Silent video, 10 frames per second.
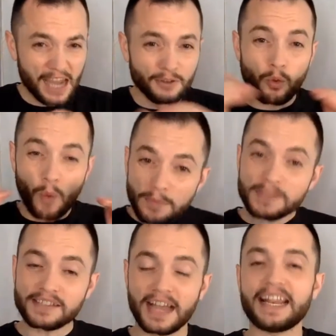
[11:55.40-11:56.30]
It was a
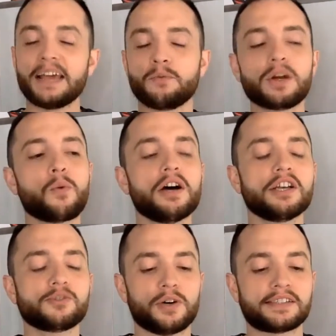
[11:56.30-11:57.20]
website, and what it was
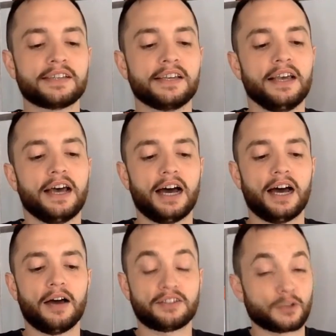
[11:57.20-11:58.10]
it was
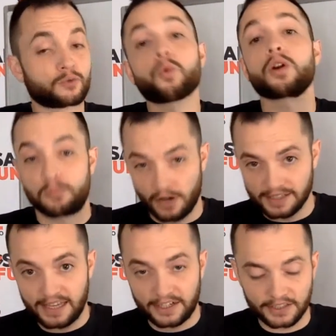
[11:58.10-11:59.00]

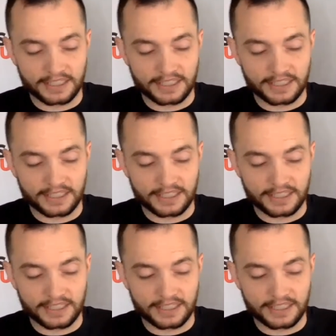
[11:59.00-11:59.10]
WordPress, actually.